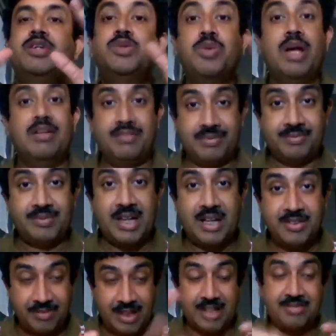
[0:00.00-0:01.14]
12,
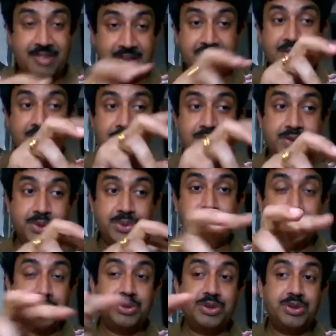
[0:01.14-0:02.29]
I found 2
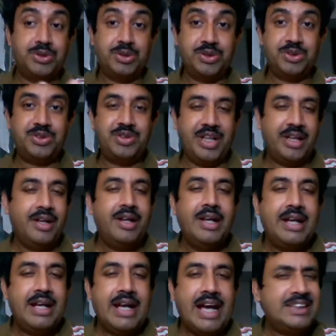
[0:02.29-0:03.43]
into 23.
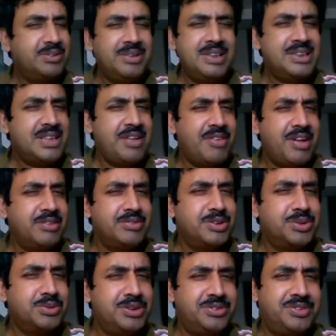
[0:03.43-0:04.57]
As soon as I found
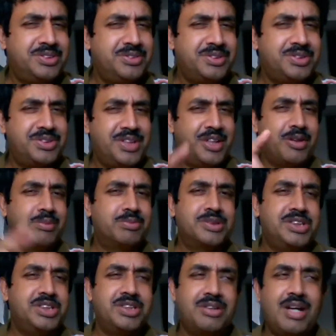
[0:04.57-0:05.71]
2 into 2 into 3
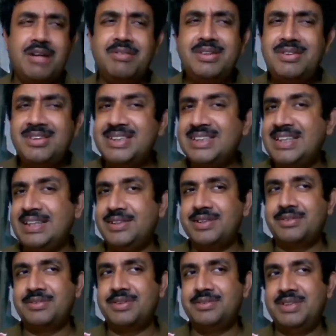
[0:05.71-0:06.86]
composition, I will not sit
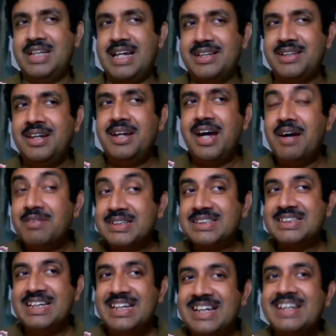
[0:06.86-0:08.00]
with that. I will
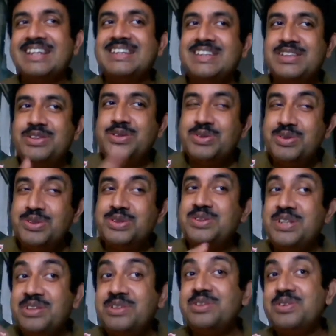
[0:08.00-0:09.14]
see 2 into
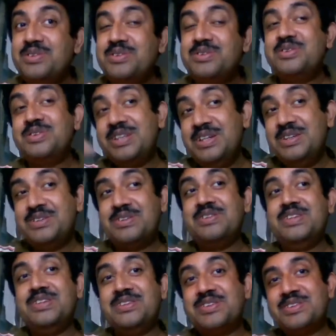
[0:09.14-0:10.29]
3 into 2, 3 into 2
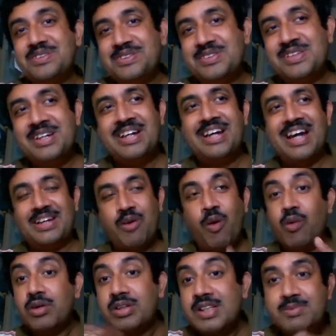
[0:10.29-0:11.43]
into 2, and
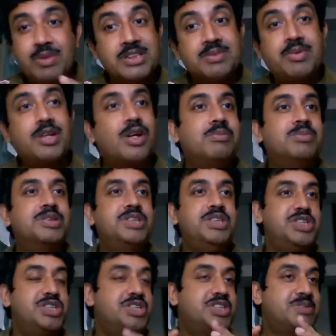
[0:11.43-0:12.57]
all these possible
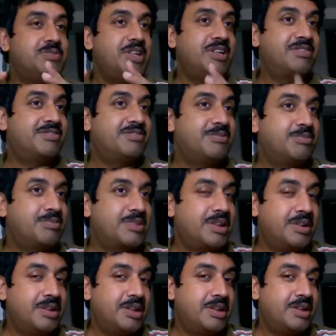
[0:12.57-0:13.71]
compositions made of,
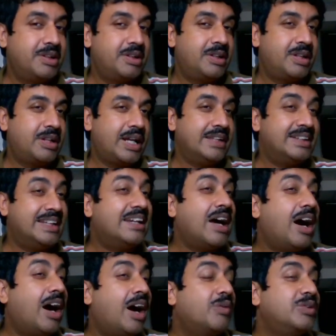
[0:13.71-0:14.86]
and then
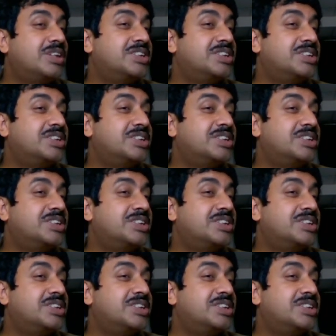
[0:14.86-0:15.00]
how.